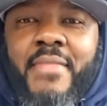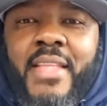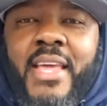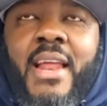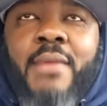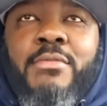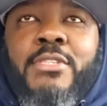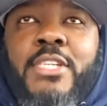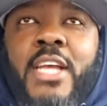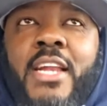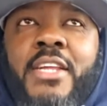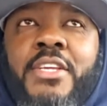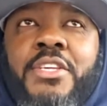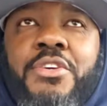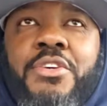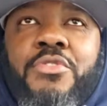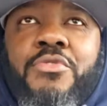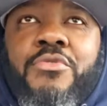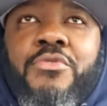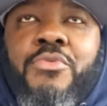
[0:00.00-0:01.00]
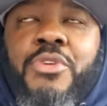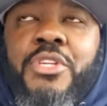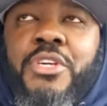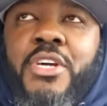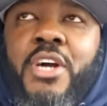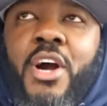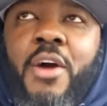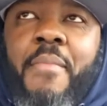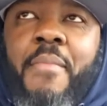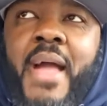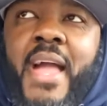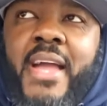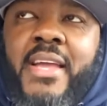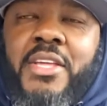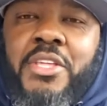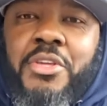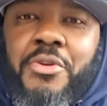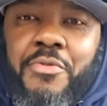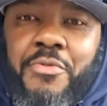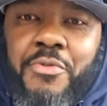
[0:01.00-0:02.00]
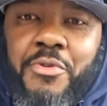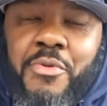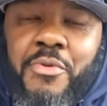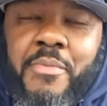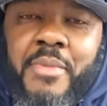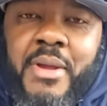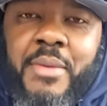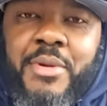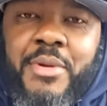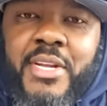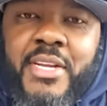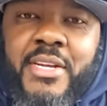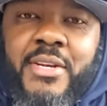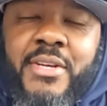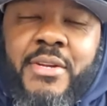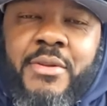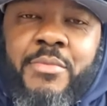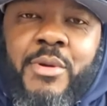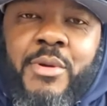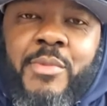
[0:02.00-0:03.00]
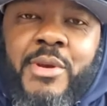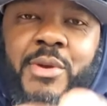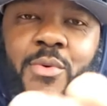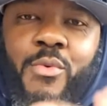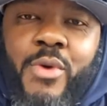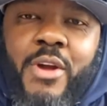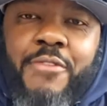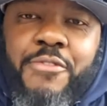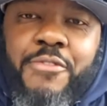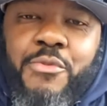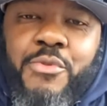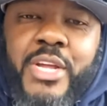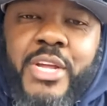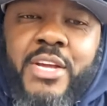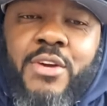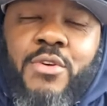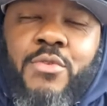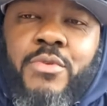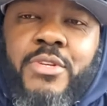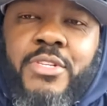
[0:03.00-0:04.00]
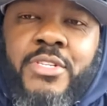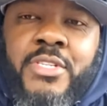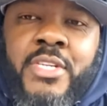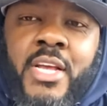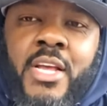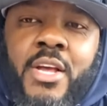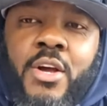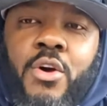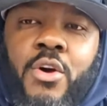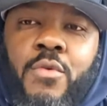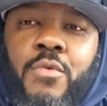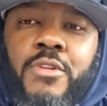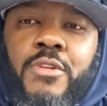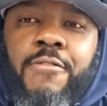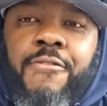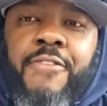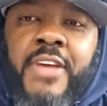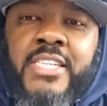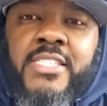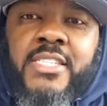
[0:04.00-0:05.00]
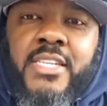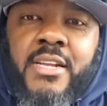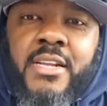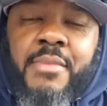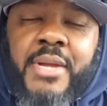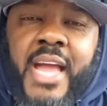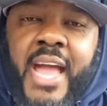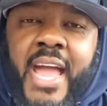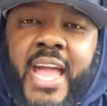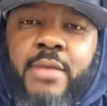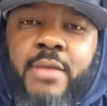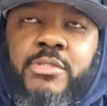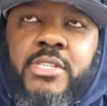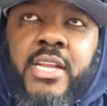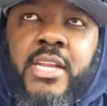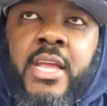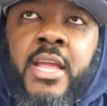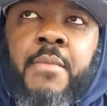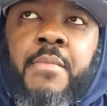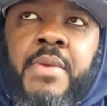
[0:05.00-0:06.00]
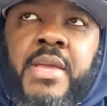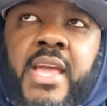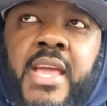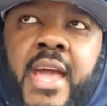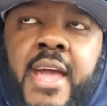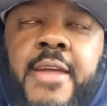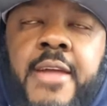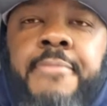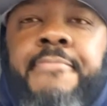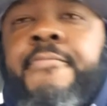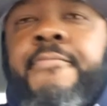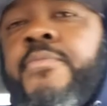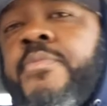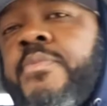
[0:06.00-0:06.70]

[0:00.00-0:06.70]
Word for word: And I'm telling you, when you go back and you you remember the you remember the referee who was who was fixing them games in the NBA,